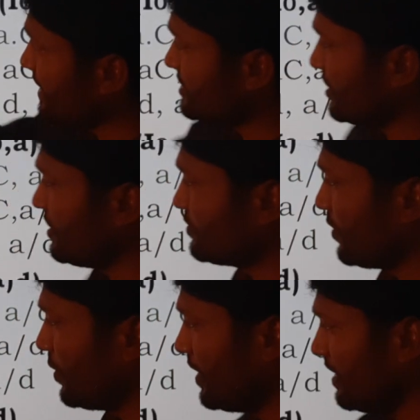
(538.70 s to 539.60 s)
I0 is
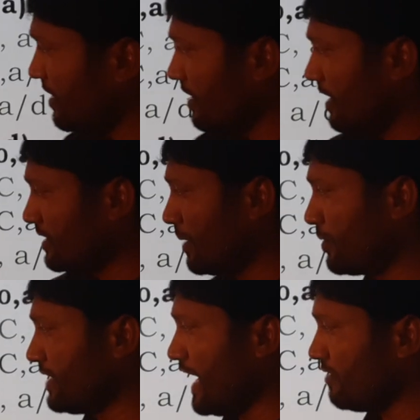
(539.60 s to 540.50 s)
over, and
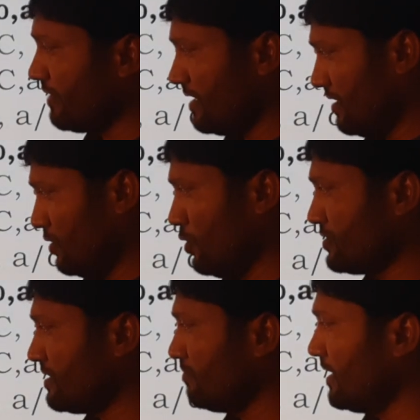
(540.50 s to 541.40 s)
come to the I1,
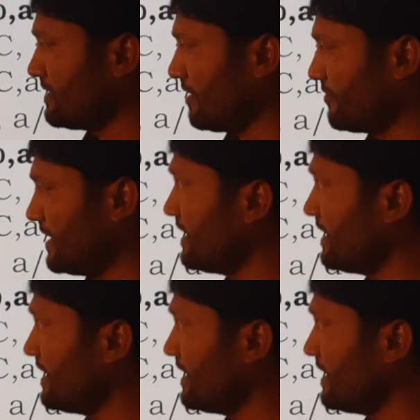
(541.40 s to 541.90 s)
no symbols after